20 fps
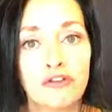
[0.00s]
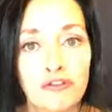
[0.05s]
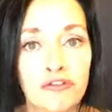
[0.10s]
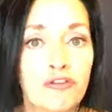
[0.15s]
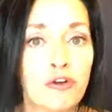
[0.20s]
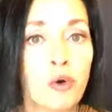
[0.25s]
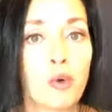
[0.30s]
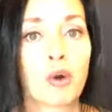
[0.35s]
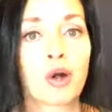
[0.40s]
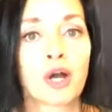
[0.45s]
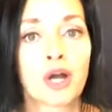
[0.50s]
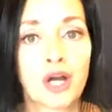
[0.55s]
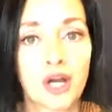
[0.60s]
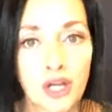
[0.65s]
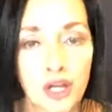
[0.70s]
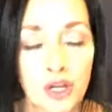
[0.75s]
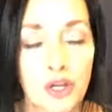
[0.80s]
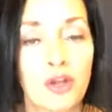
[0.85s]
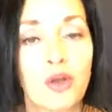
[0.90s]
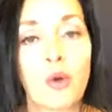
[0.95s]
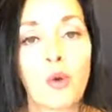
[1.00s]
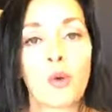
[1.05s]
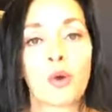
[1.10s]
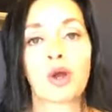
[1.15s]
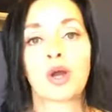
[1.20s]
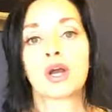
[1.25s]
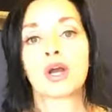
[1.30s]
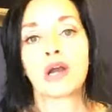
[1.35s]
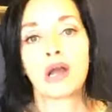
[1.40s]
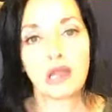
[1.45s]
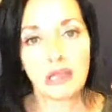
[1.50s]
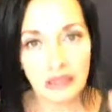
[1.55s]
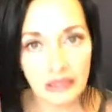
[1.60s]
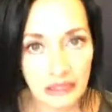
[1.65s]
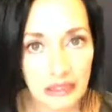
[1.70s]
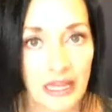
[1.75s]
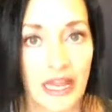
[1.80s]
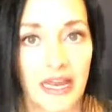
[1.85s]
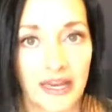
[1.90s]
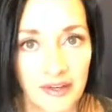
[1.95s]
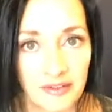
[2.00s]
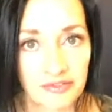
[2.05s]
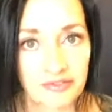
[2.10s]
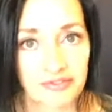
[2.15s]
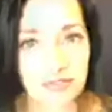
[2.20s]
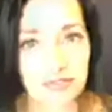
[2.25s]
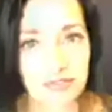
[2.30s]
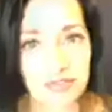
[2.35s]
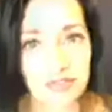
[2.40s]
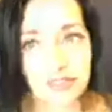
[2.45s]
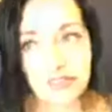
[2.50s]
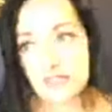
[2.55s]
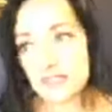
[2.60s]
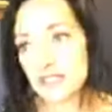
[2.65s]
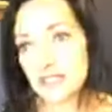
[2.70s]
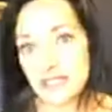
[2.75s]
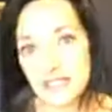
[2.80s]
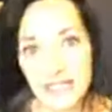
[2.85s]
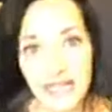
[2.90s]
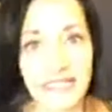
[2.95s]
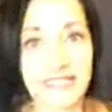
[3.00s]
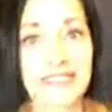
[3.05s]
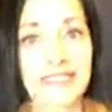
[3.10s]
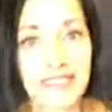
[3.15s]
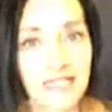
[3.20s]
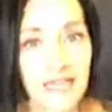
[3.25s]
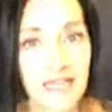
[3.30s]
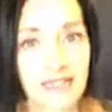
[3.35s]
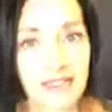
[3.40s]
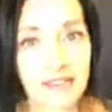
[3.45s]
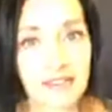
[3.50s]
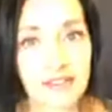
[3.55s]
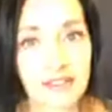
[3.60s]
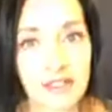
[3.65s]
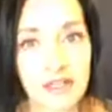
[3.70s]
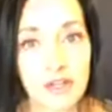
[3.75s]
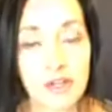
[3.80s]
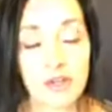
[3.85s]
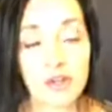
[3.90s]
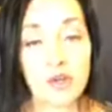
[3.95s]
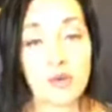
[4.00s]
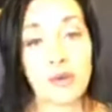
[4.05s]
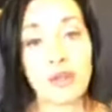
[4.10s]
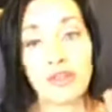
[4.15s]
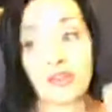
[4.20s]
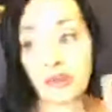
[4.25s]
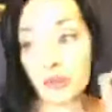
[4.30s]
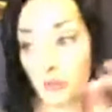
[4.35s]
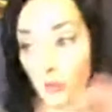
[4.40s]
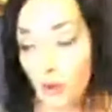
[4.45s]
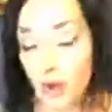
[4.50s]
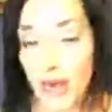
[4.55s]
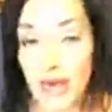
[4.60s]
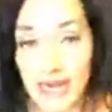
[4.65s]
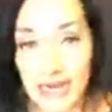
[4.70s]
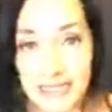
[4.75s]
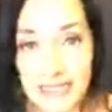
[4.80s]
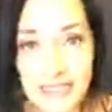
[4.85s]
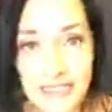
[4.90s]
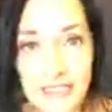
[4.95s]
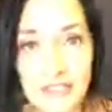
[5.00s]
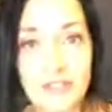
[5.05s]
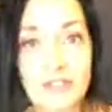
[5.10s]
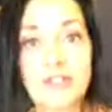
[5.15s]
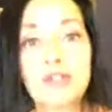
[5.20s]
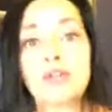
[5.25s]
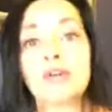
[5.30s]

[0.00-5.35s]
for your life that's it you either want it